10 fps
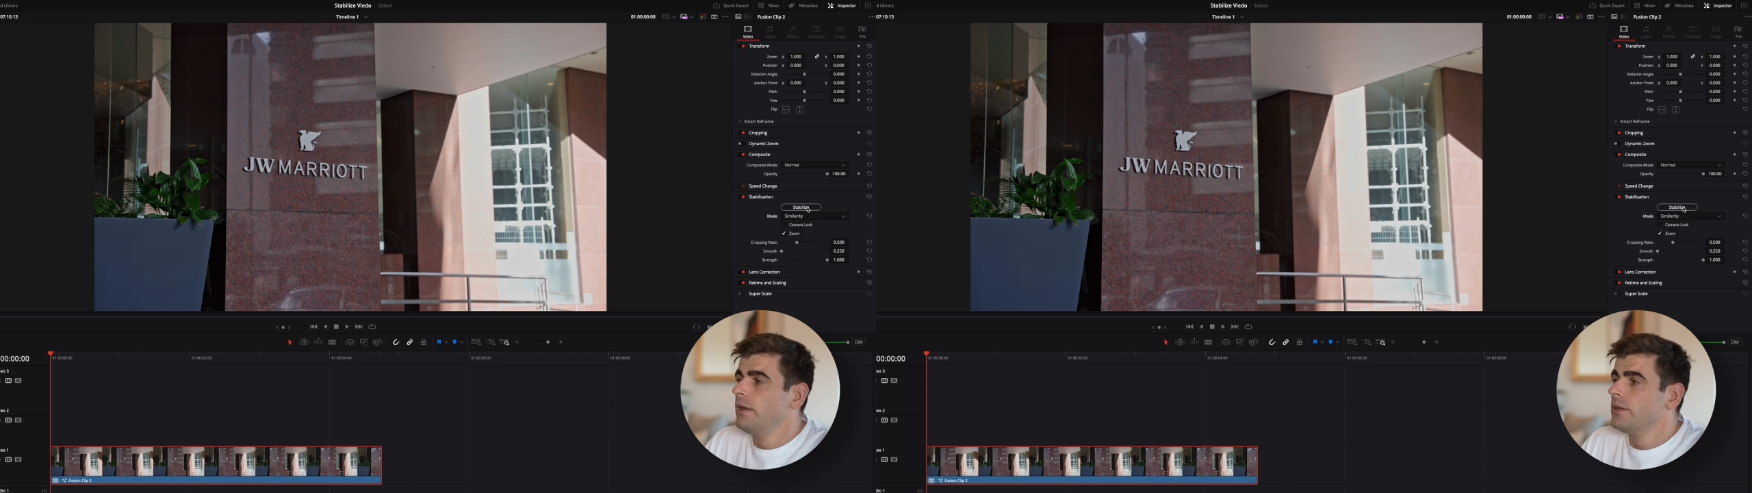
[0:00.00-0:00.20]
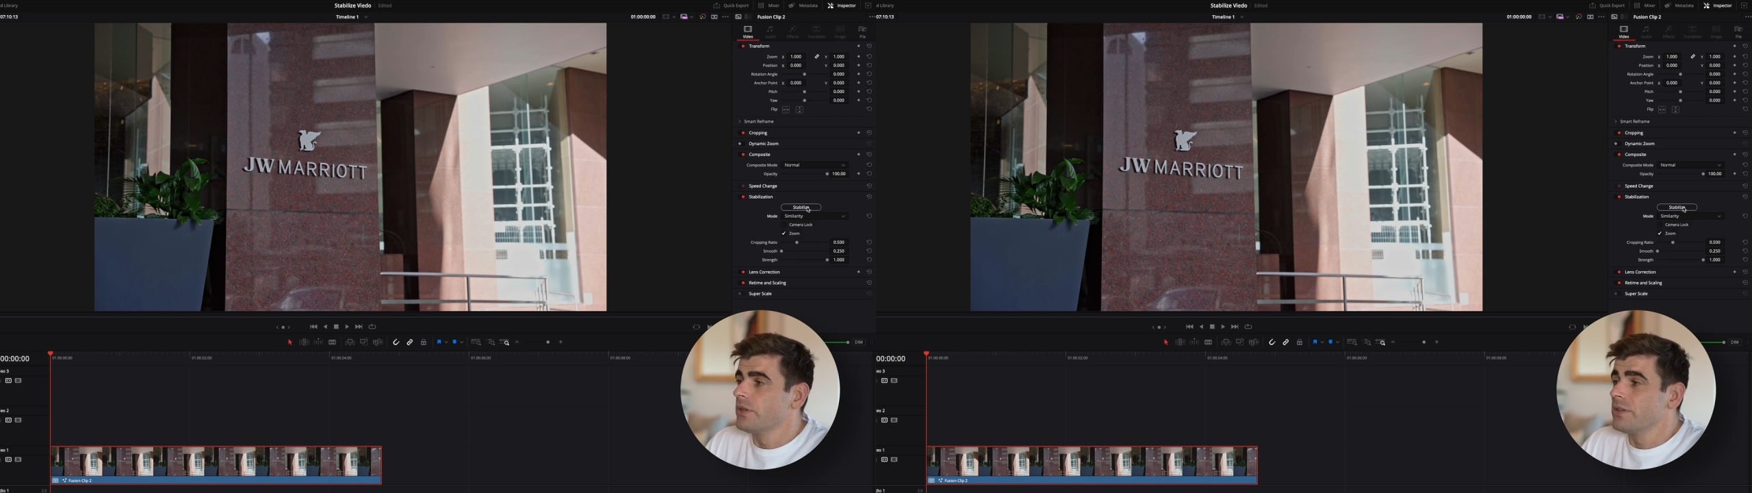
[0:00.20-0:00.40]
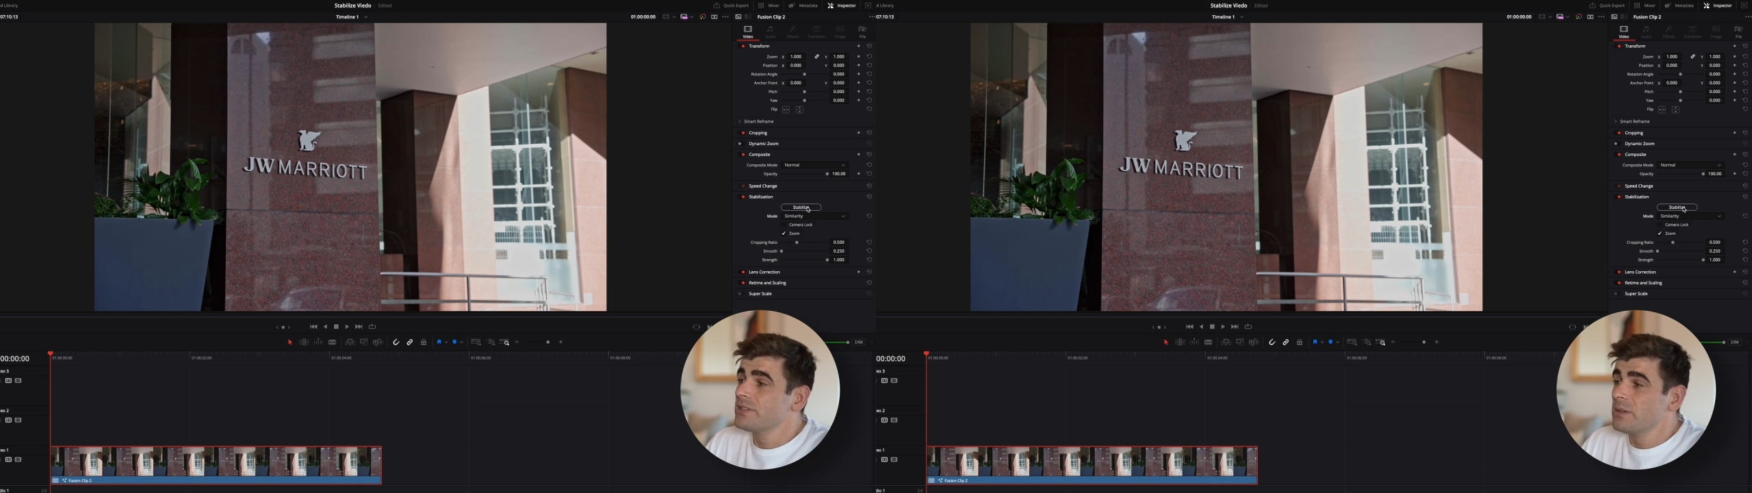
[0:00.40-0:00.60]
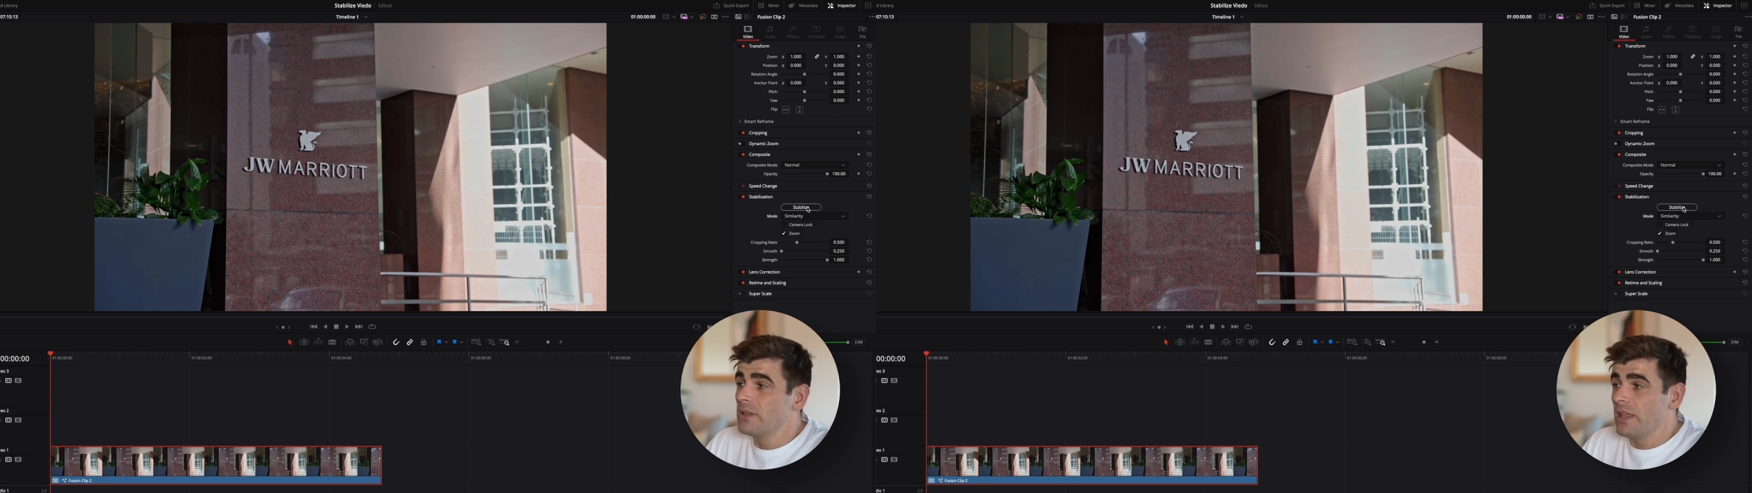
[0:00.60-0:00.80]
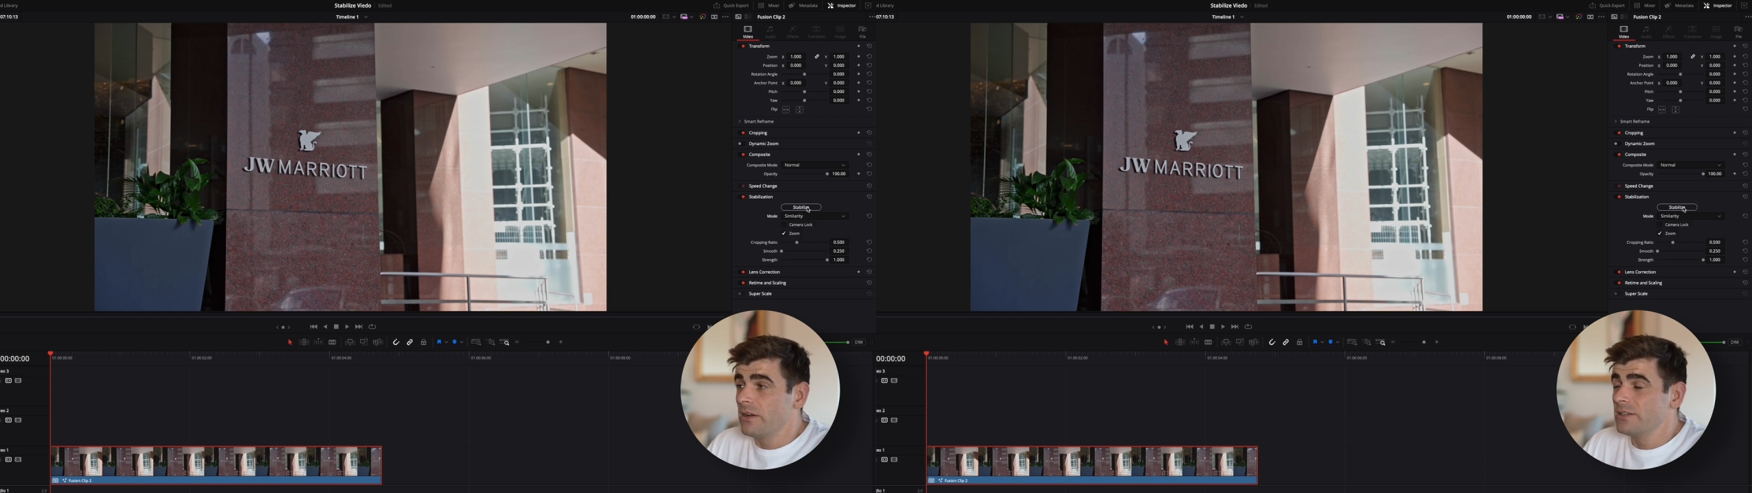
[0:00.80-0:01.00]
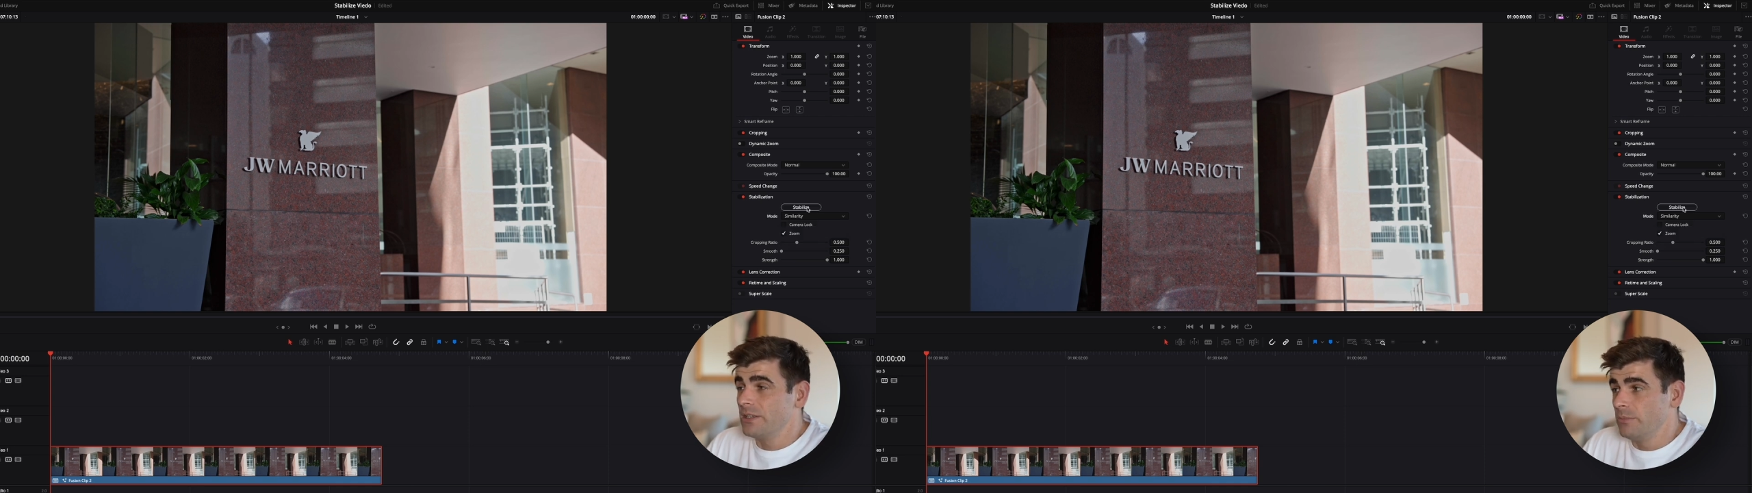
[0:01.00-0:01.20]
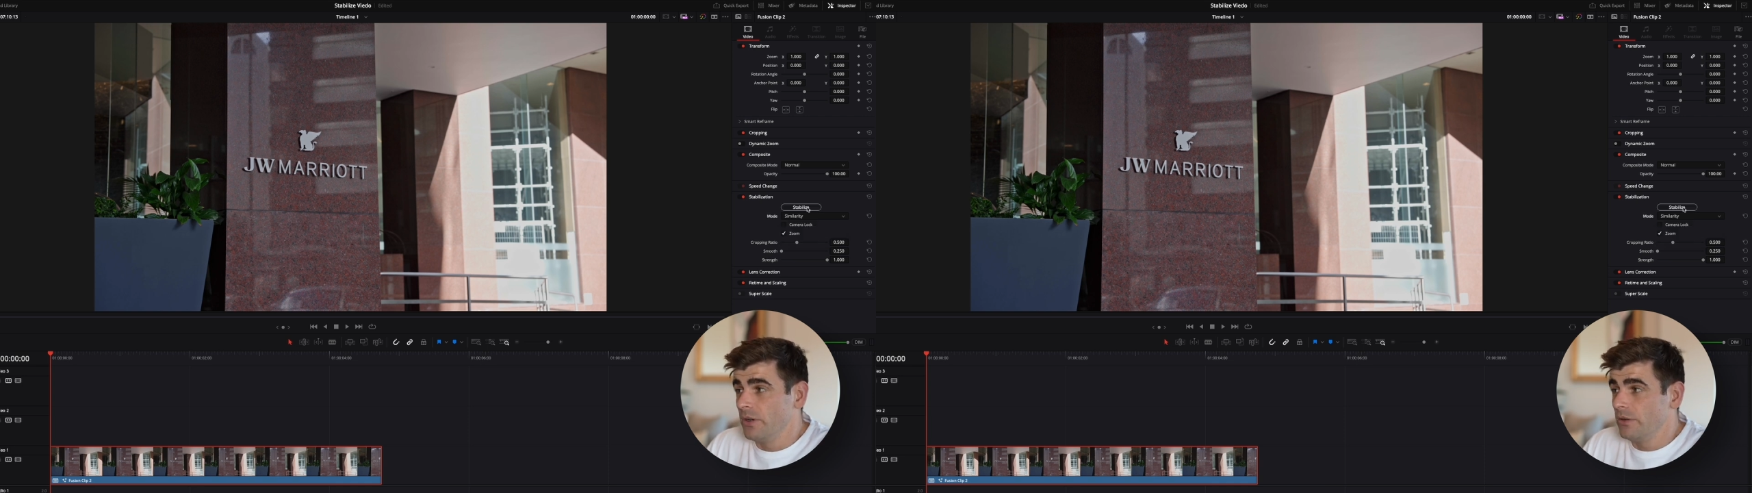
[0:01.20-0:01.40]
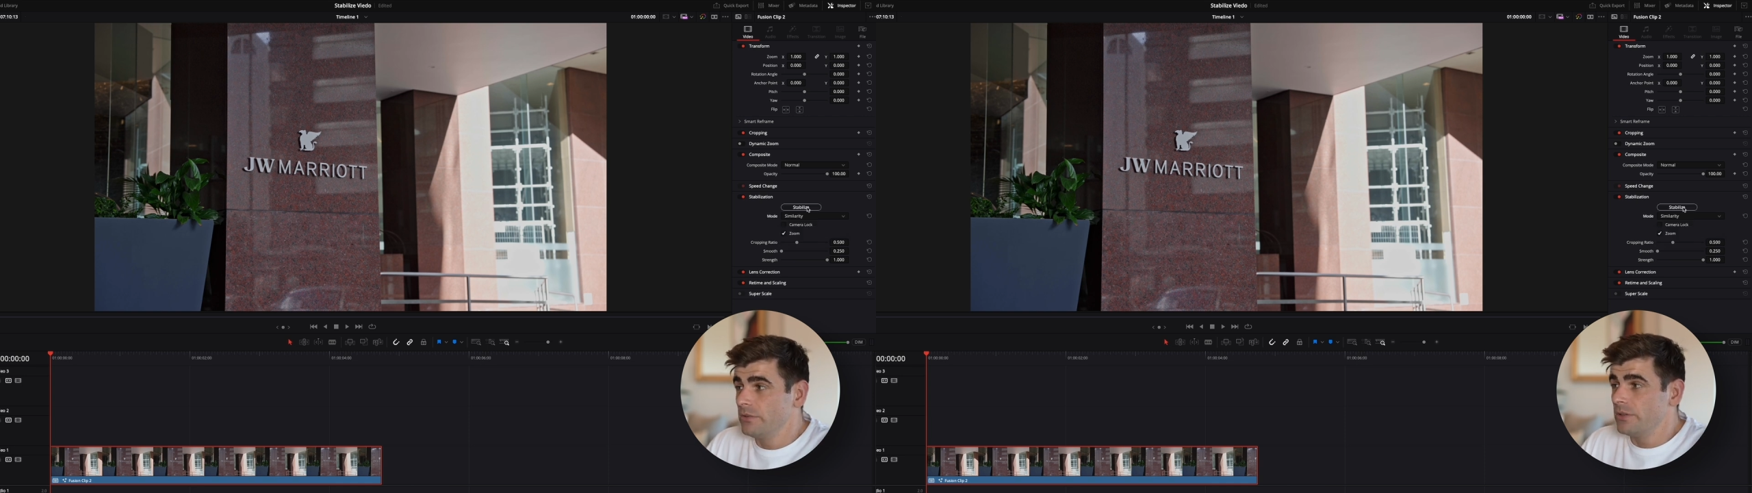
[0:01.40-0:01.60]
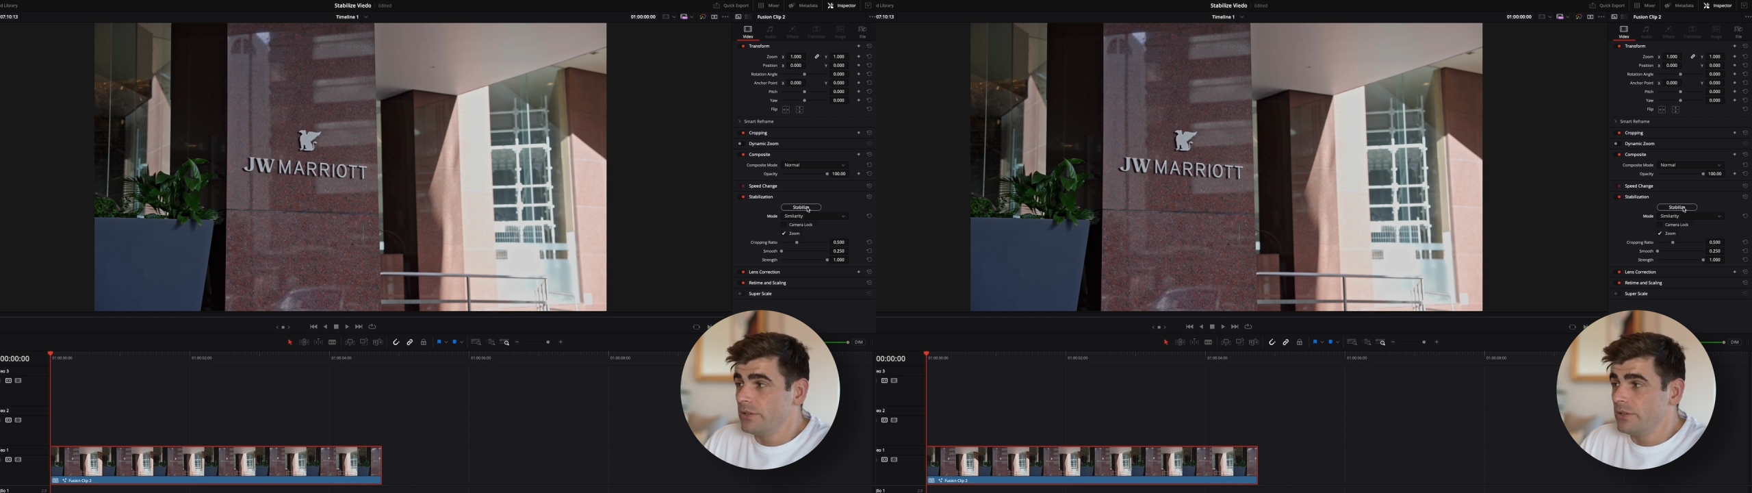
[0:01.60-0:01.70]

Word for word: So the similarity mode